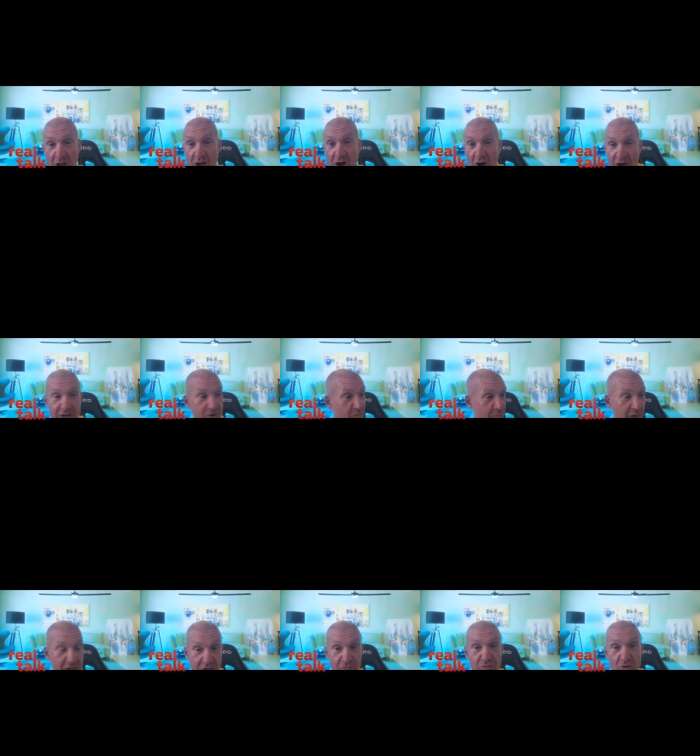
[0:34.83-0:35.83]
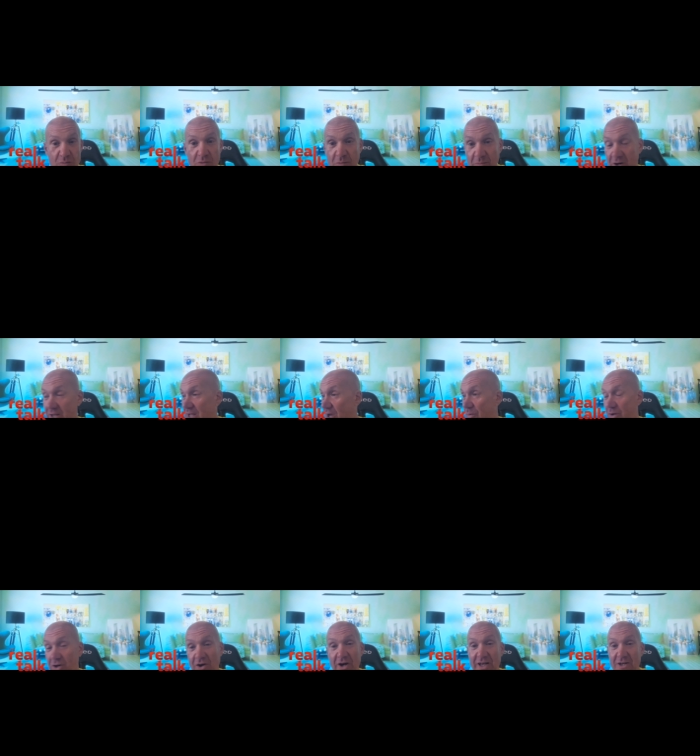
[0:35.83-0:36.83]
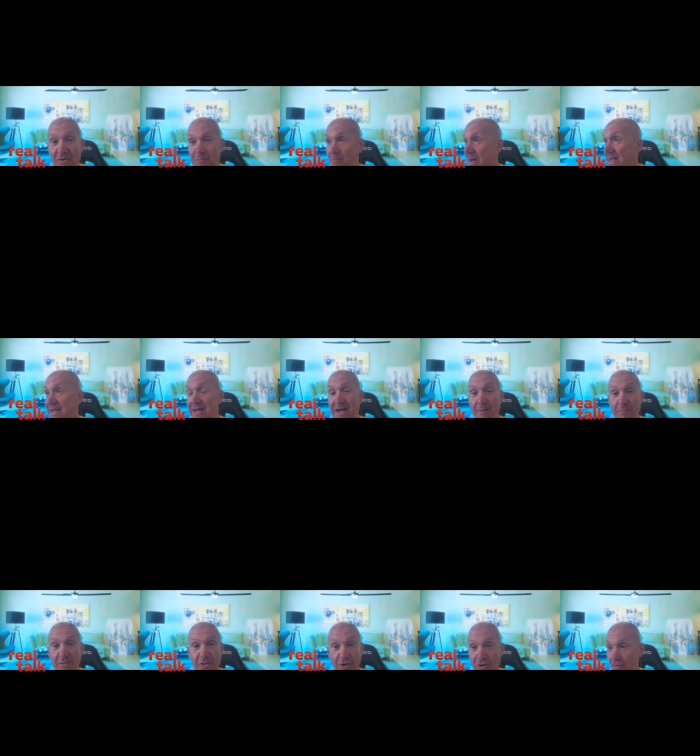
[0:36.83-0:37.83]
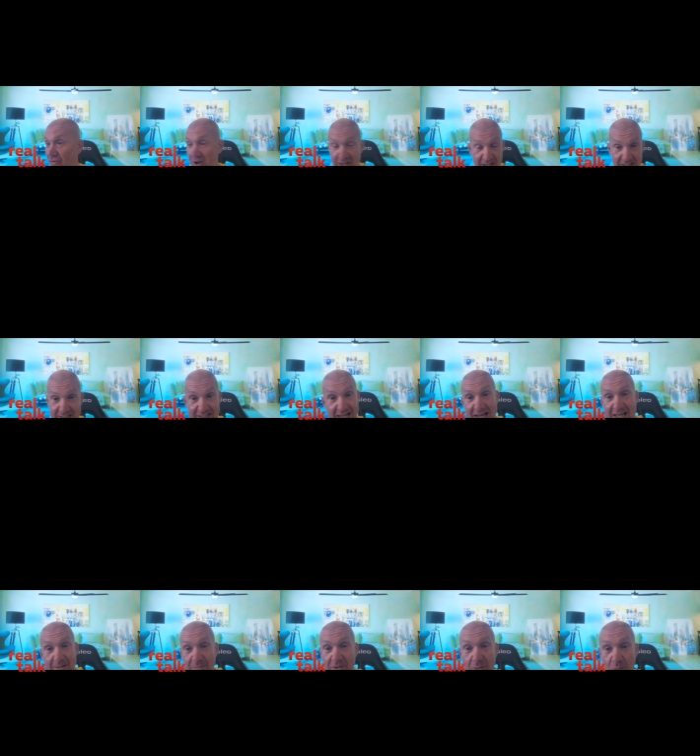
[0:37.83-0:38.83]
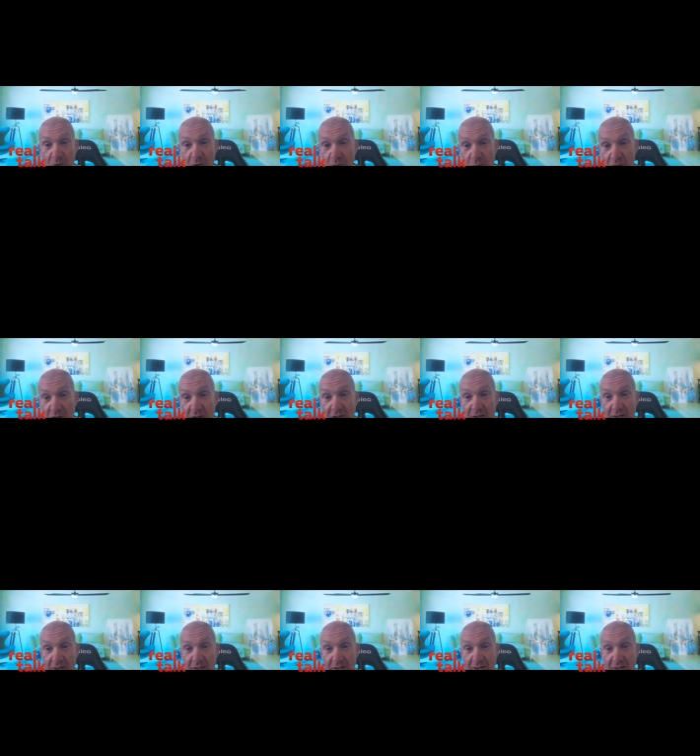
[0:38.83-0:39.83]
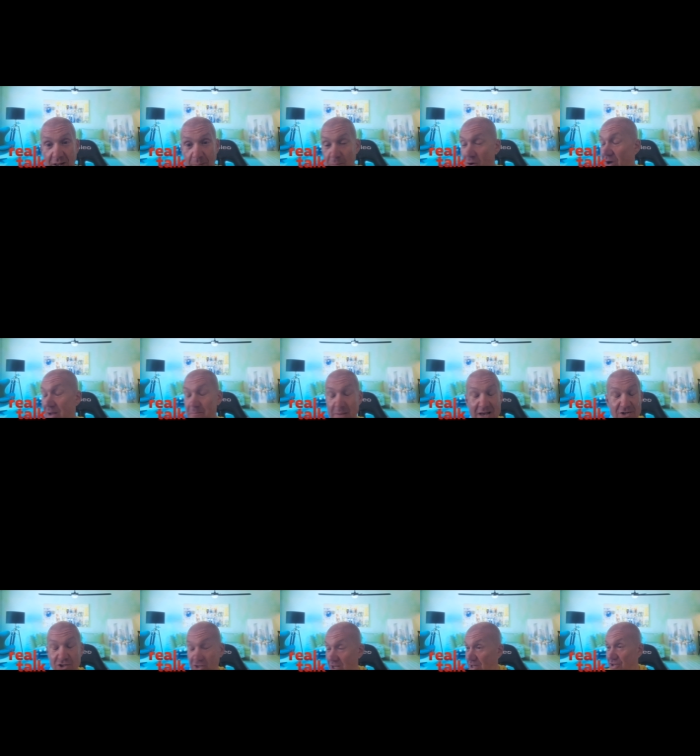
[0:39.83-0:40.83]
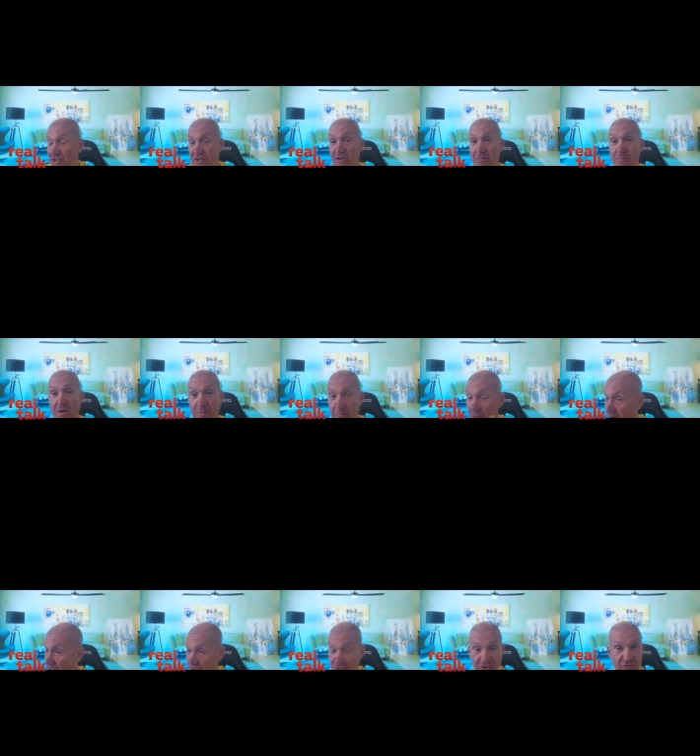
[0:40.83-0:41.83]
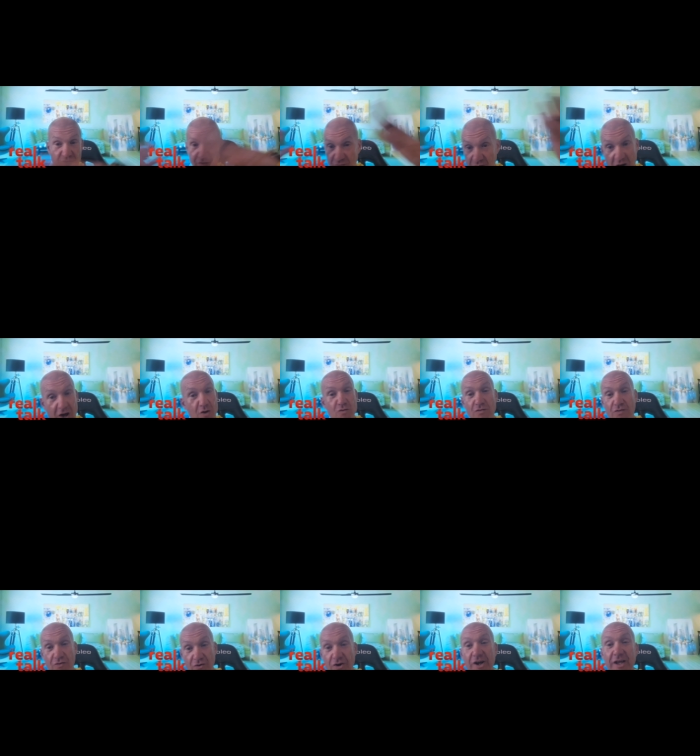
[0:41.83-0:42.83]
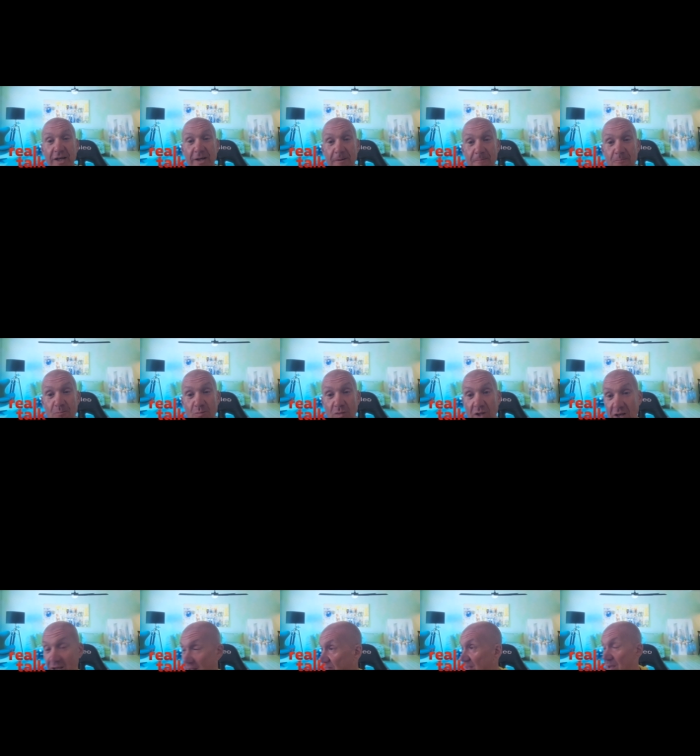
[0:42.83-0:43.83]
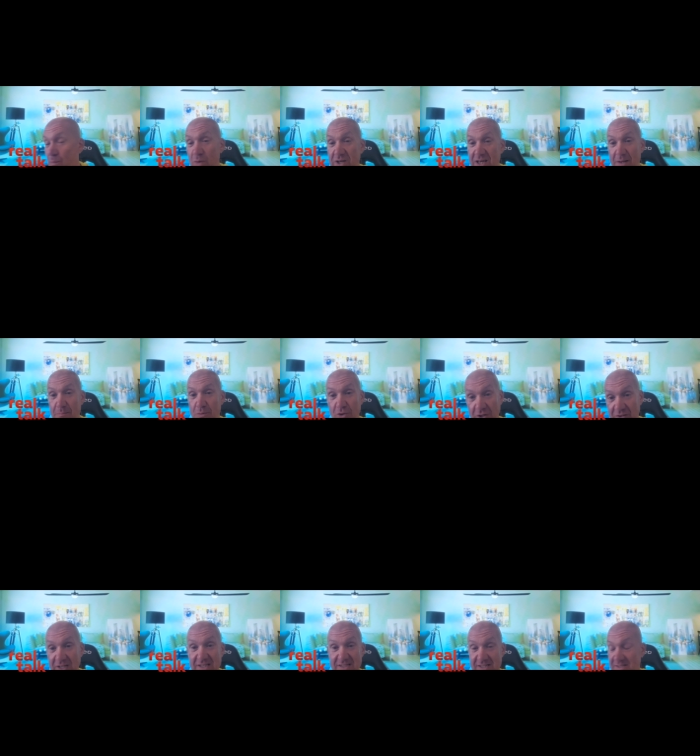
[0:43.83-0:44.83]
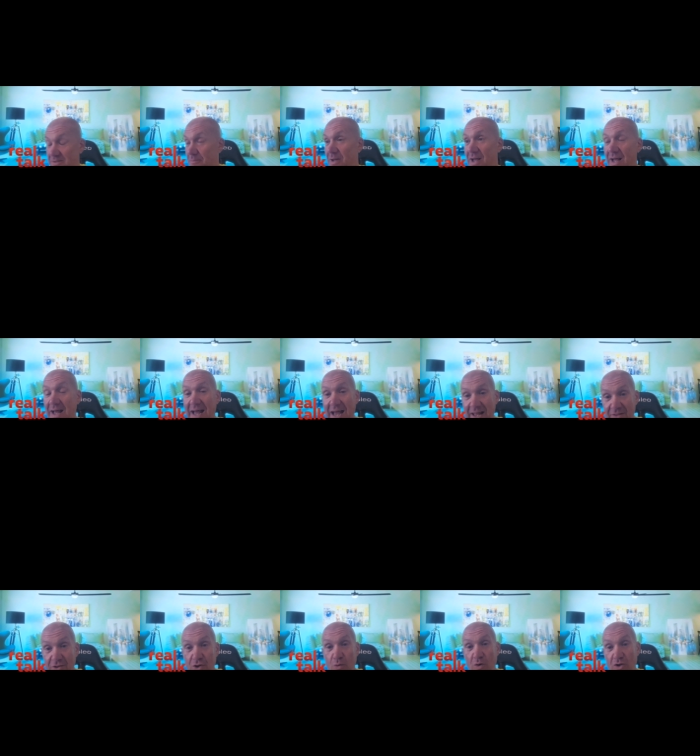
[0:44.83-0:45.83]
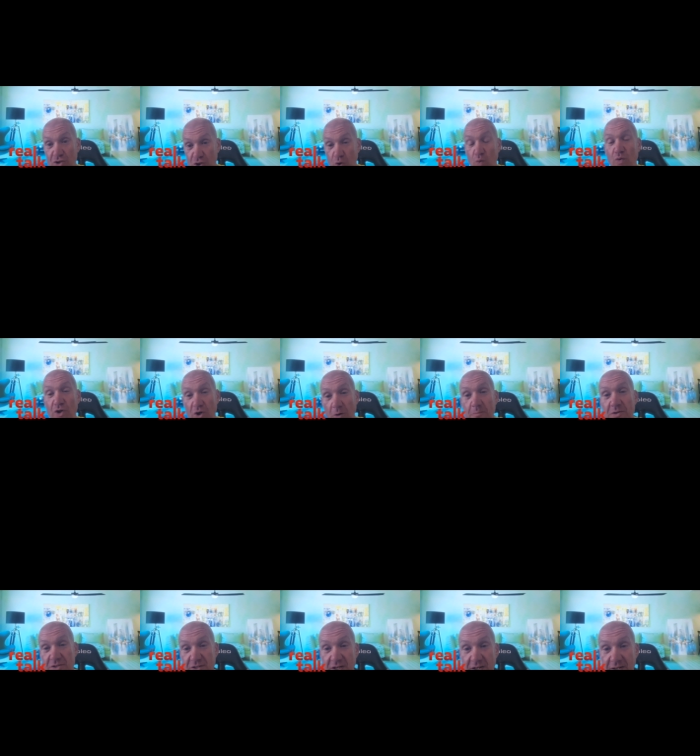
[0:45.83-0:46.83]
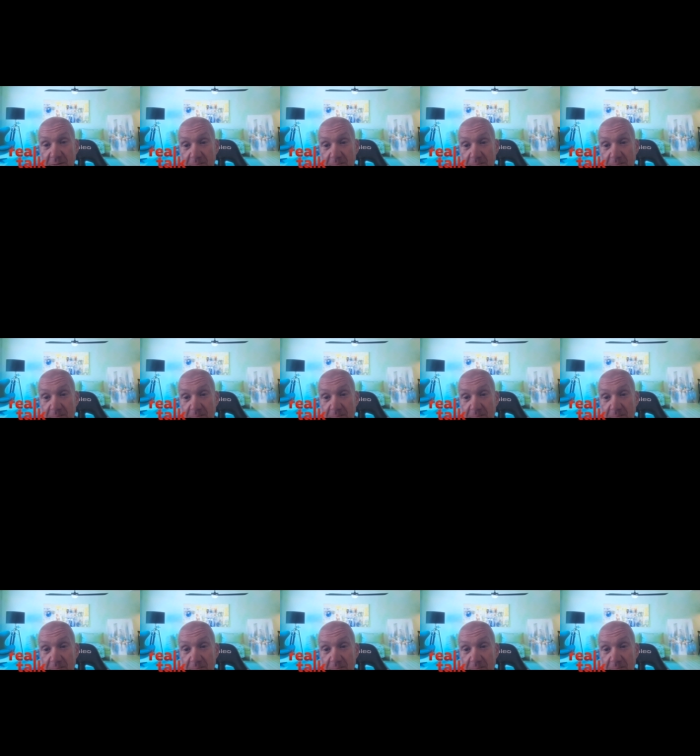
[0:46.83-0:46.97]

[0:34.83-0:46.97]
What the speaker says: I could be in a room on my own and I could make up the greatest game in the world. And my imagination and my mind just flowed free. And then we get put in this system and you are taught the opposite.